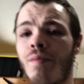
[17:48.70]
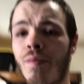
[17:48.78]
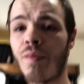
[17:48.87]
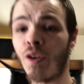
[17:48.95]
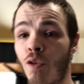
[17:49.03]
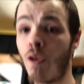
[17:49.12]

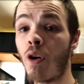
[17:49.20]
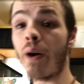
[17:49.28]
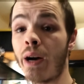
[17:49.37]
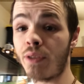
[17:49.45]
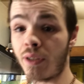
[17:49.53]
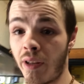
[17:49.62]
The grow
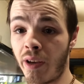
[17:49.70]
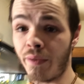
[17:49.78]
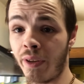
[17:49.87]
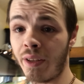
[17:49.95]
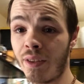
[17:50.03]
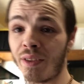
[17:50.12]
outs love
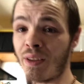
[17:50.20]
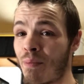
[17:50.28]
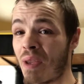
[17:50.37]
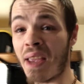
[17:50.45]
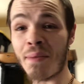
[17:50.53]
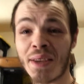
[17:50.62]
it. The
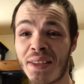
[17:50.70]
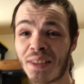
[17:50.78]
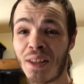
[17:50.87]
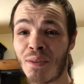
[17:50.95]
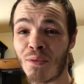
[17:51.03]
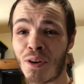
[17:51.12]
babies
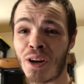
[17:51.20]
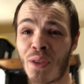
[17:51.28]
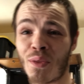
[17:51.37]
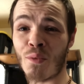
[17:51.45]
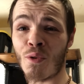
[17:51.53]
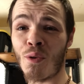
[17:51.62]
love running
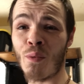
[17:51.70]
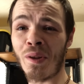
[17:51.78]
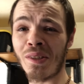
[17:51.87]
through them once